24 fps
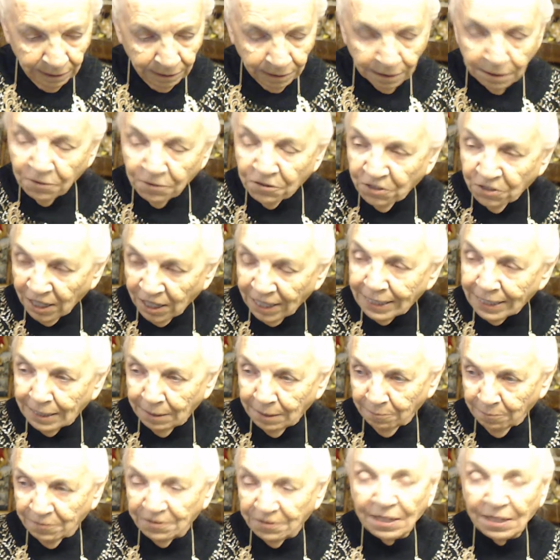
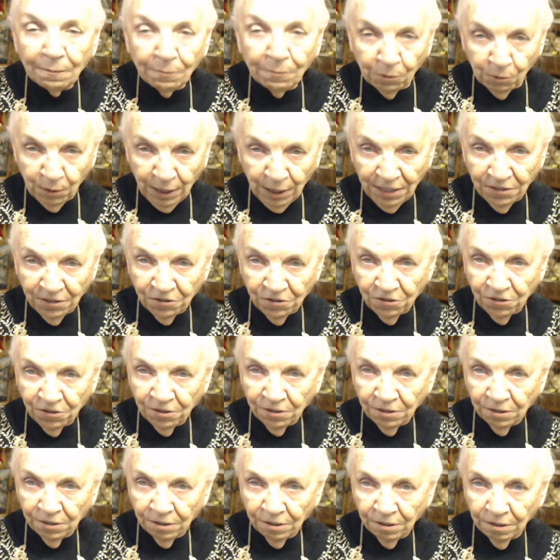Jacob separates
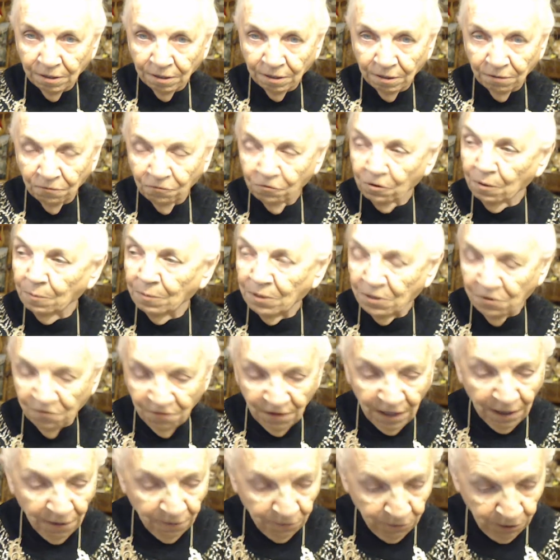from his
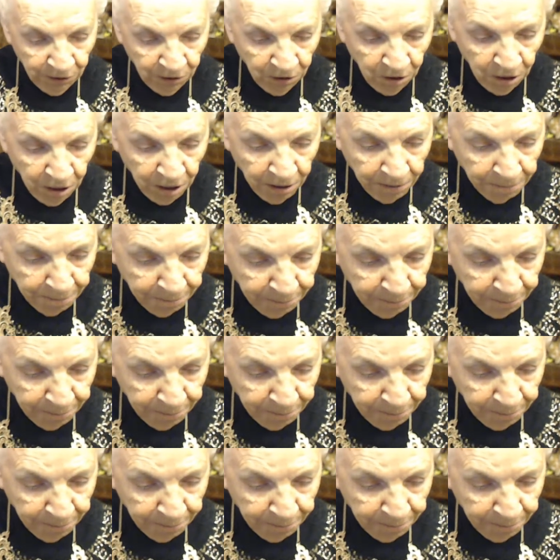father-in-law.